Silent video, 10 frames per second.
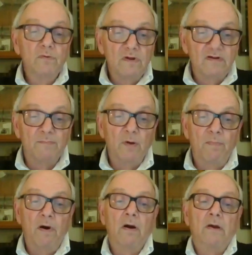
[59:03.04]

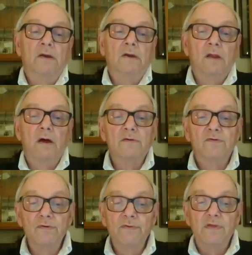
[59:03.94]
municipal parking lot
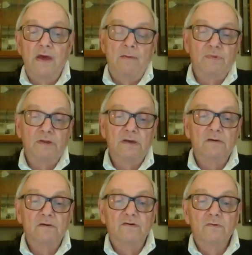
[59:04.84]
to the
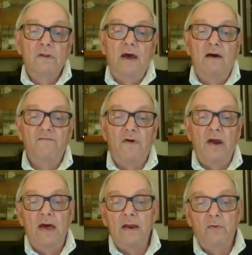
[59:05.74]
applicant to allow
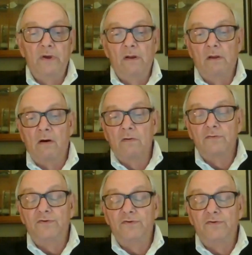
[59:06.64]
for adequate
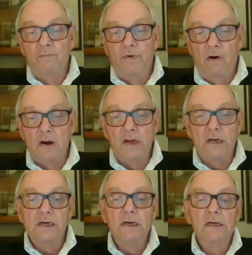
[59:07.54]
long-term
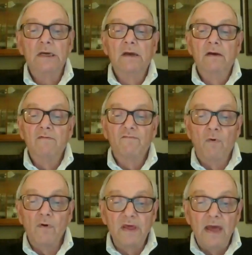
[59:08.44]
parking
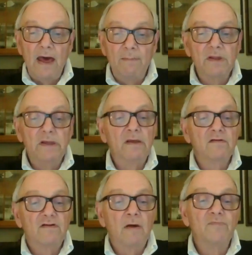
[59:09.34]
for the
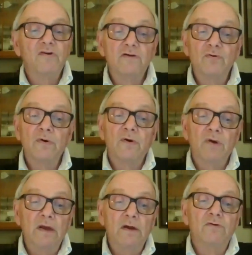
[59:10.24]
applicant, subject to
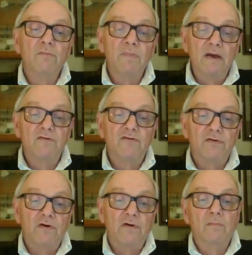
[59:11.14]
agreeing to major
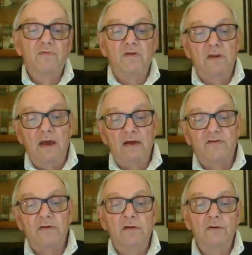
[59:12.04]
terms and
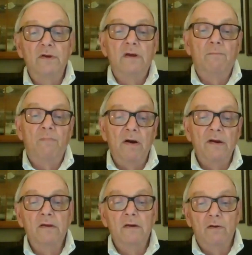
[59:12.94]
executing a
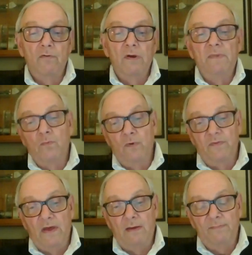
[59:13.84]
parking agreement
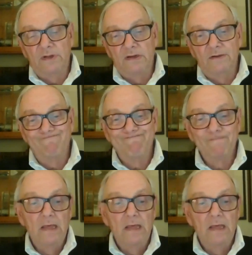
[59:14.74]
with the applicant.